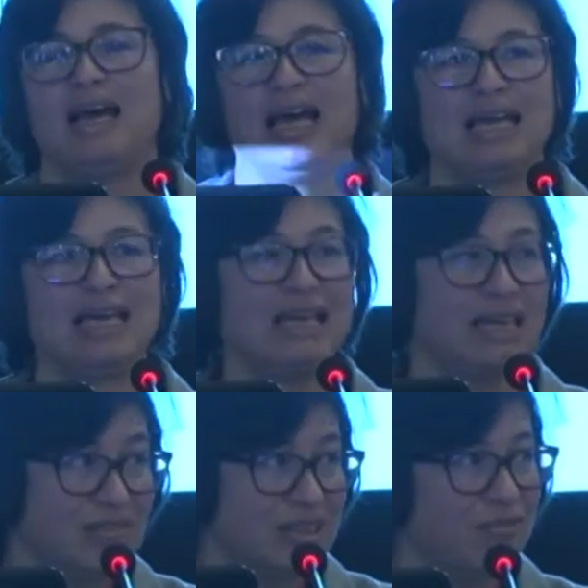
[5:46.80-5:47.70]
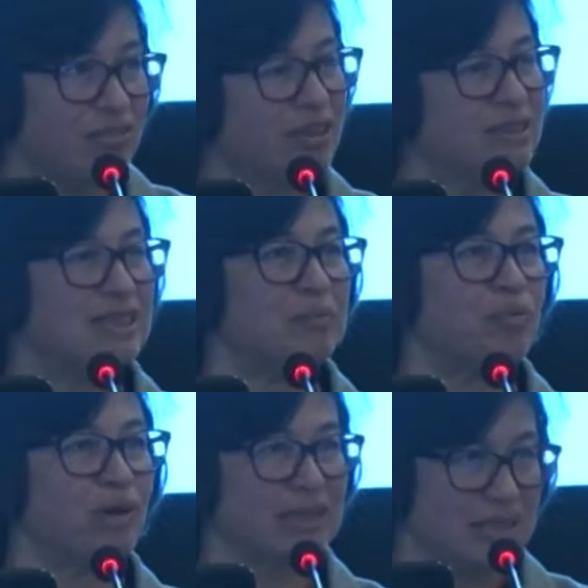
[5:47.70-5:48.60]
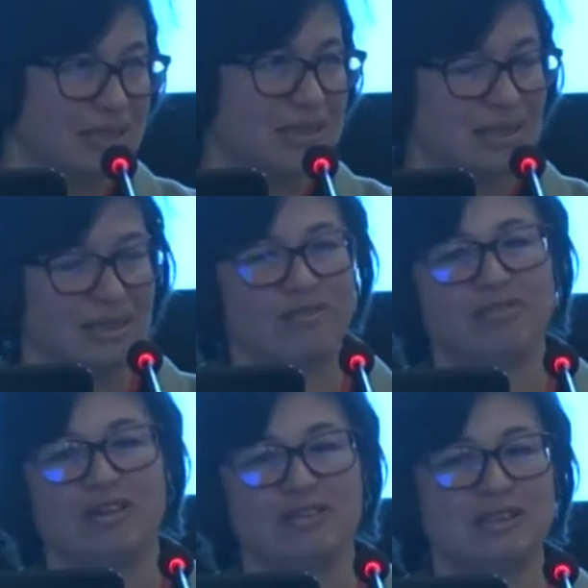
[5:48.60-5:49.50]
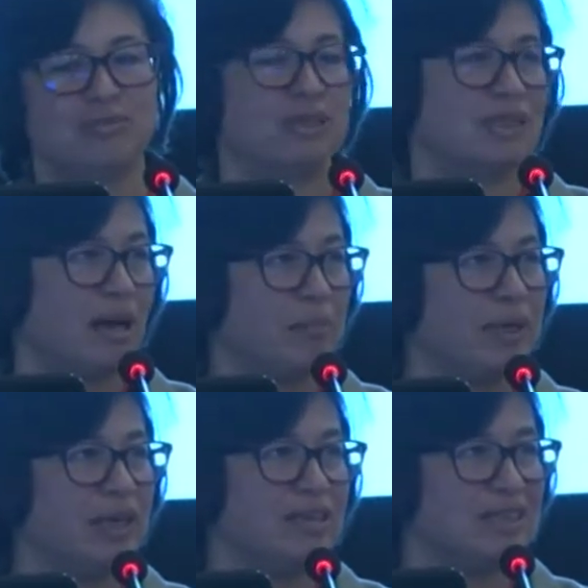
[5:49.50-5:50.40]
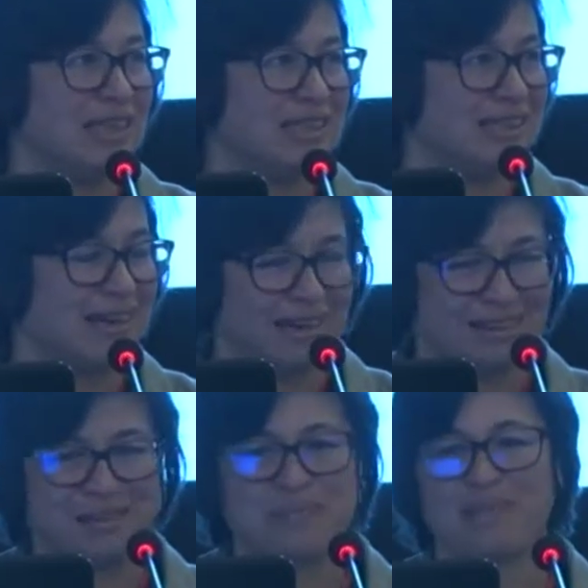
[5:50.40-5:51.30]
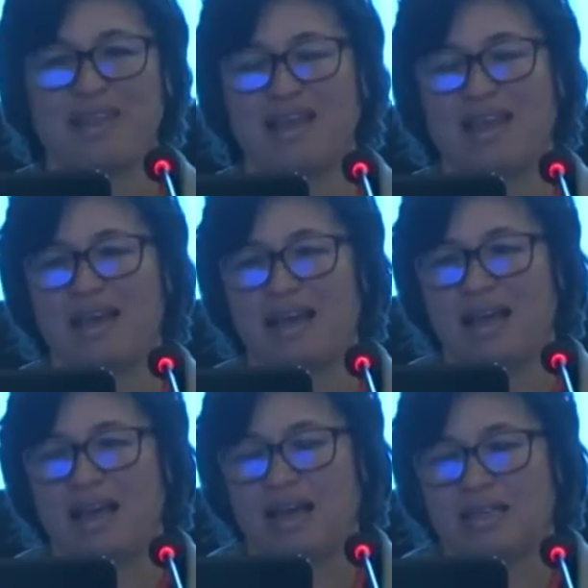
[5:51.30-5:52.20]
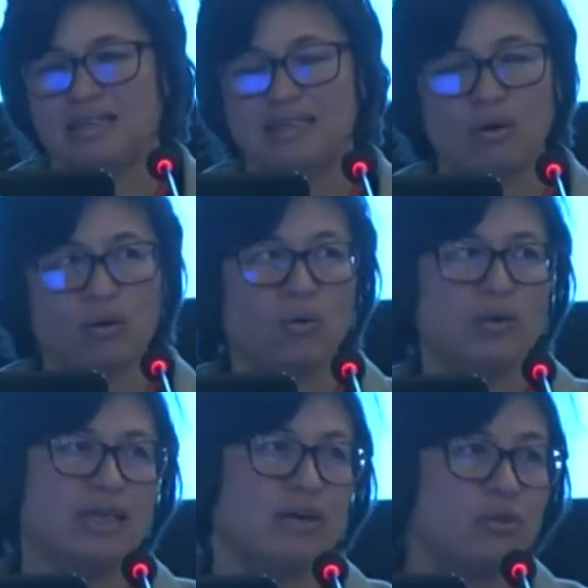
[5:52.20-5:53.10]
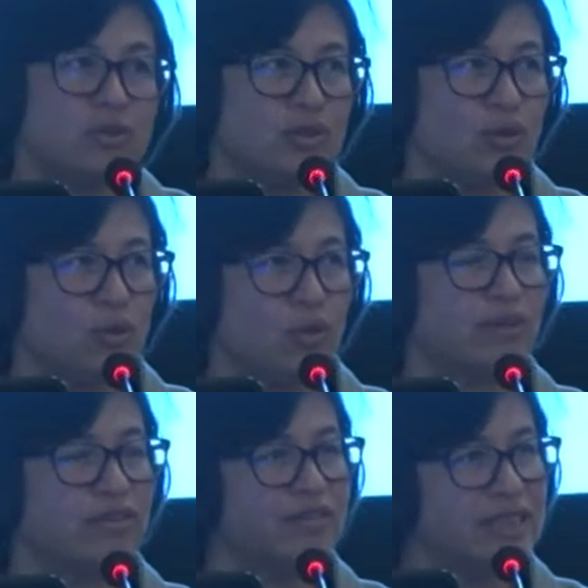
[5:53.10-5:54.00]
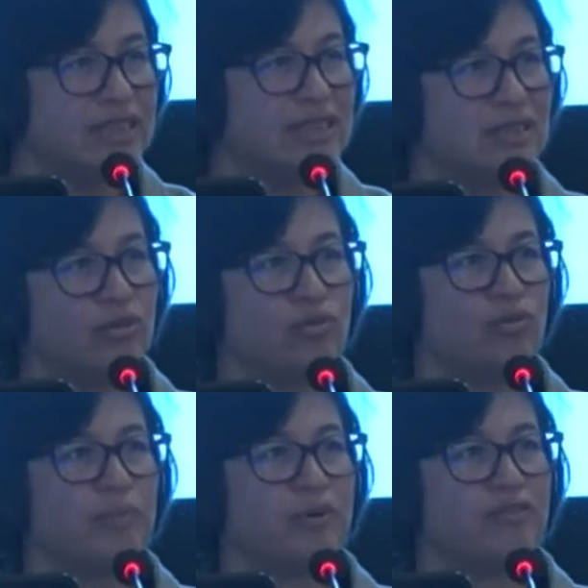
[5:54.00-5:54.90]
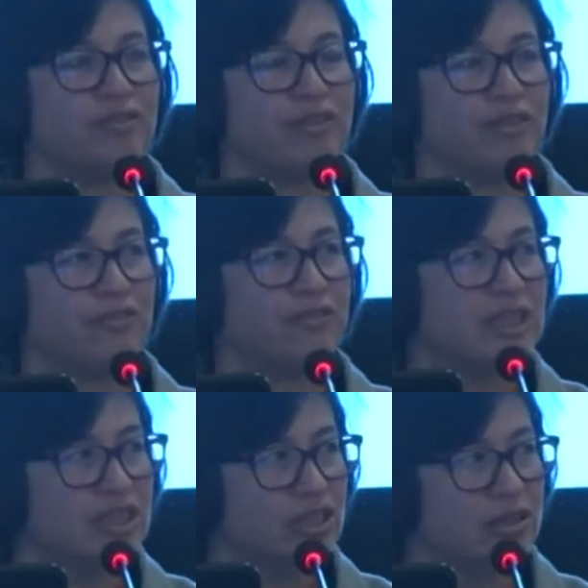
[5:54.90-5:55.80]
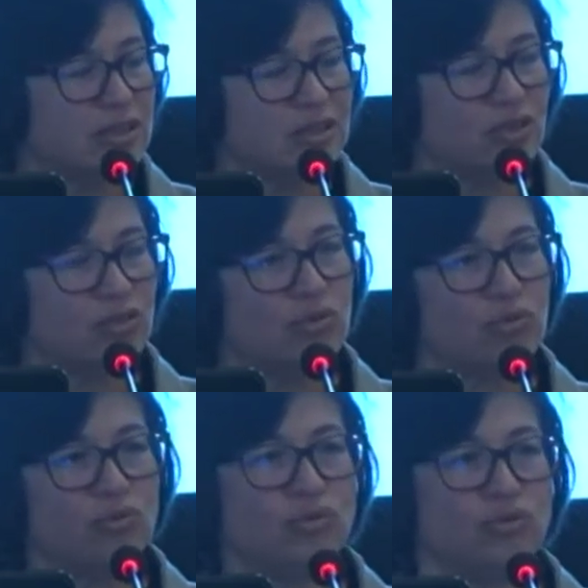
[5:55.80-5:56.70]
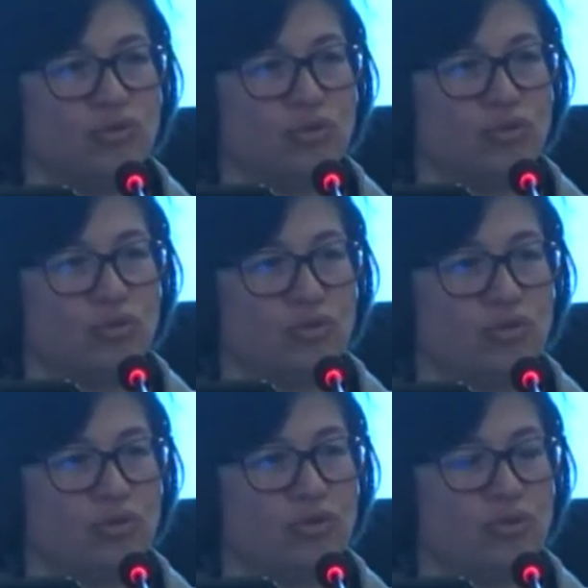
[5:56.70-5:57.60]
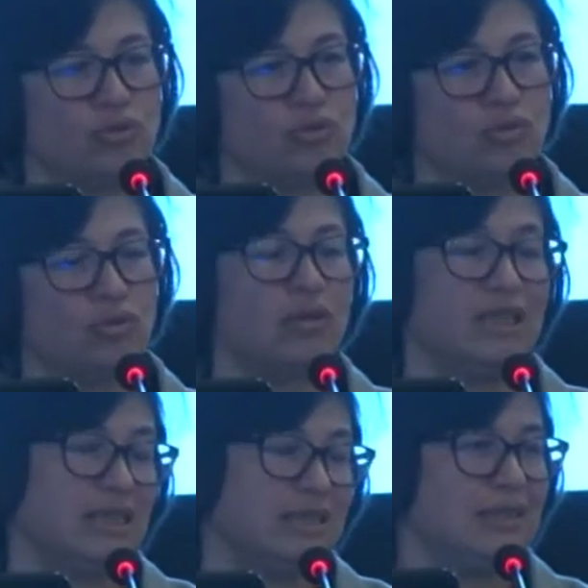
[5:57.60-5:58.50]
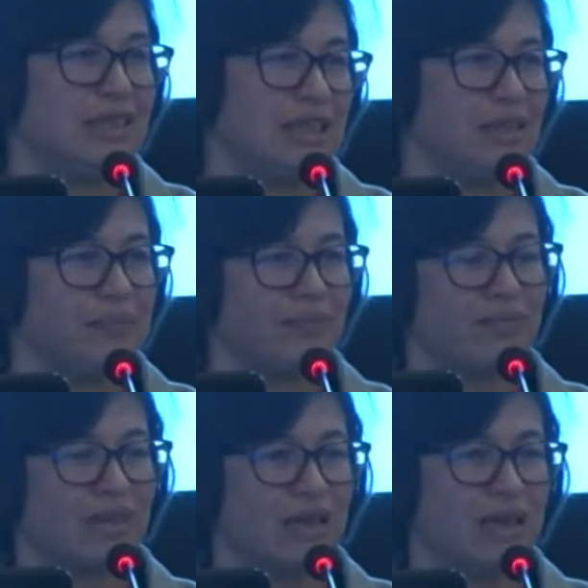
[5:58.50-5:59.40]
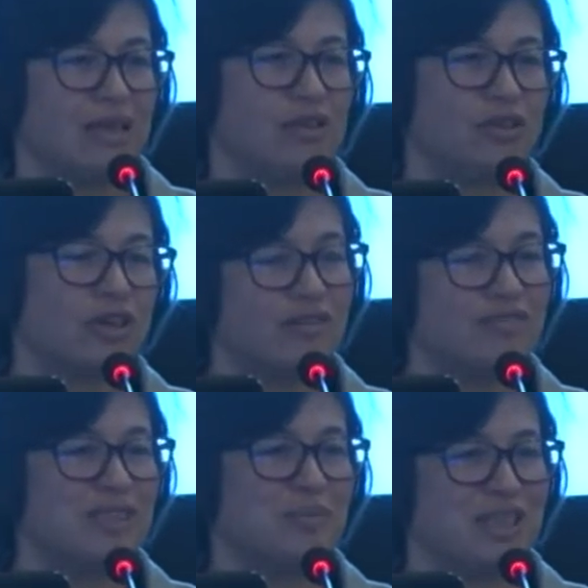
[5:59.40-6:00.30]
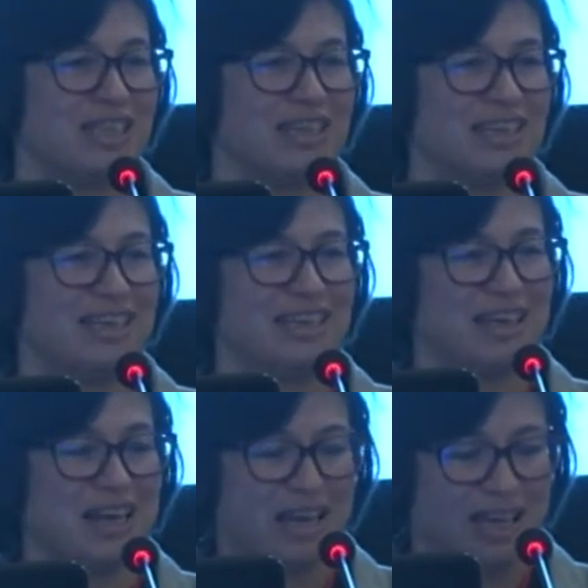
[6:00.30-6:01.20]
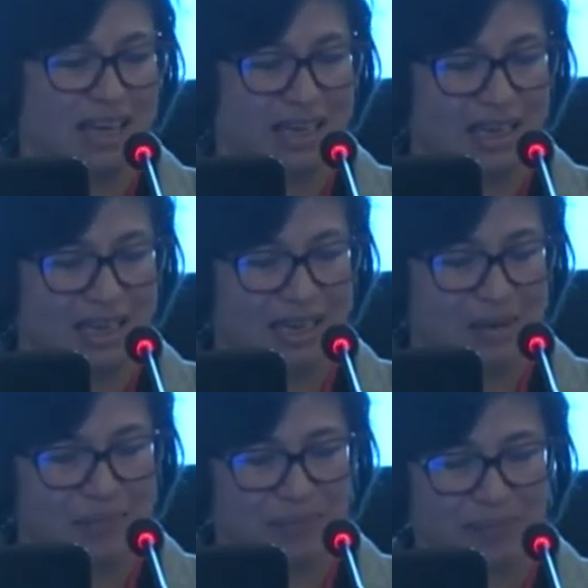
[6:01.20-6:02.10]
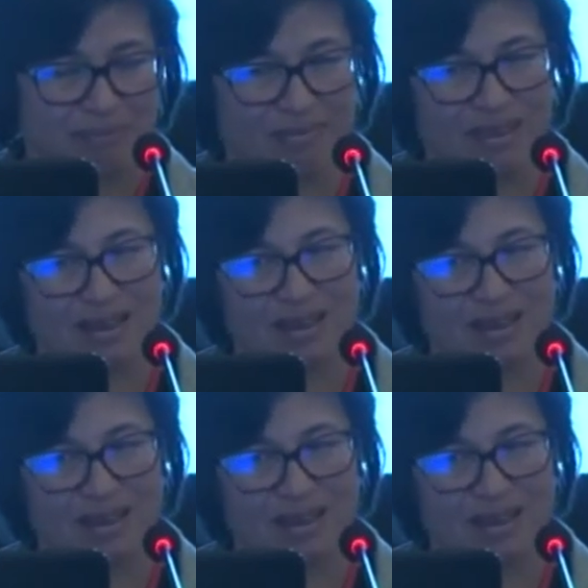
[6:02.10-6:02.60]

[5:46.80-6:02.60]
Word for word: he lived in France, he practiced in France, was happy until he died. So he also convinced a group of uh, physicians to, to, to or he, he, he not convinced, but he, he, he, he um,